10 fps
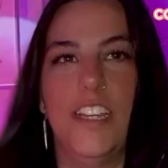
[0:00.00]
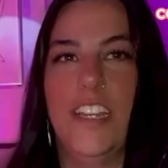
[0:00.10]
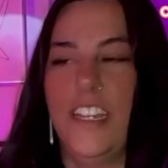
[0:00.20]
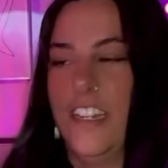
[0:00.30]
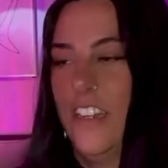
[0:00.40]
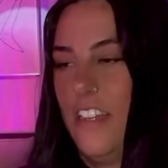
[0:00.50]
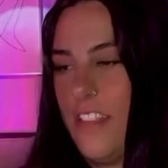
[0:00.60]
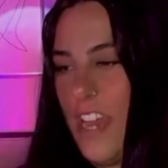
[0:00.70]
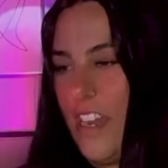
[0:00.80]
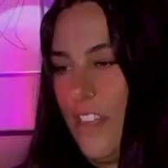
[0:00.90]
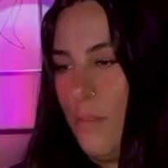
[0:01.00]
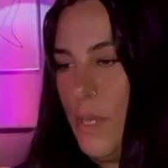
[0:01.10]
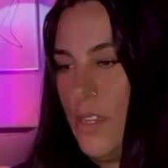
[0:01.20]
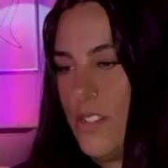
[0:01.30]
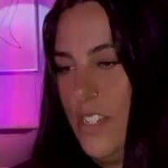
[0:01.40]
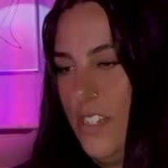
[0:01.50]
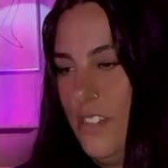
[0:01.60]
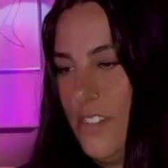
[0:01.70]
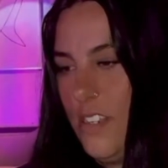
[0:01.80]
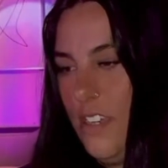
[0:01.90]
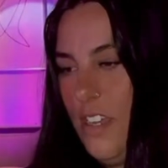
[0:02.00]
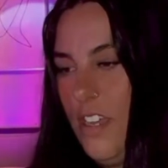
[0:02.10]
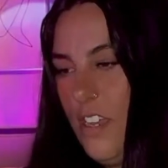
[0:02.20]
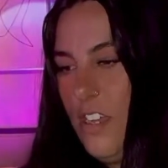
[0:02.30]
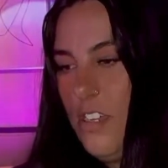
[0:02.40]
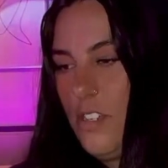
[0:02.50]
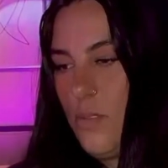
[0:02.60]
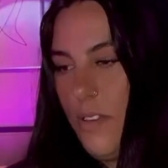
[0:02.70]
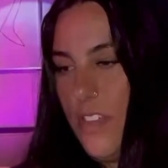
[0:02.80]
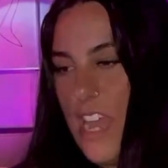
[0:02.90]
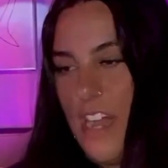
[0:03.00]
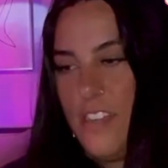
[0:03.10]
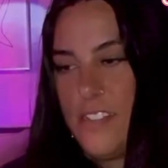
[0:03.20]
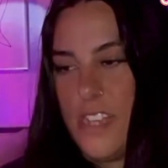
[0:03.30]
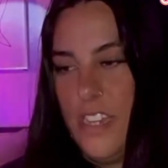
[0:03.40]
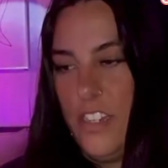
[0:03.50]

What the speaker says: be in that other person's 12th house.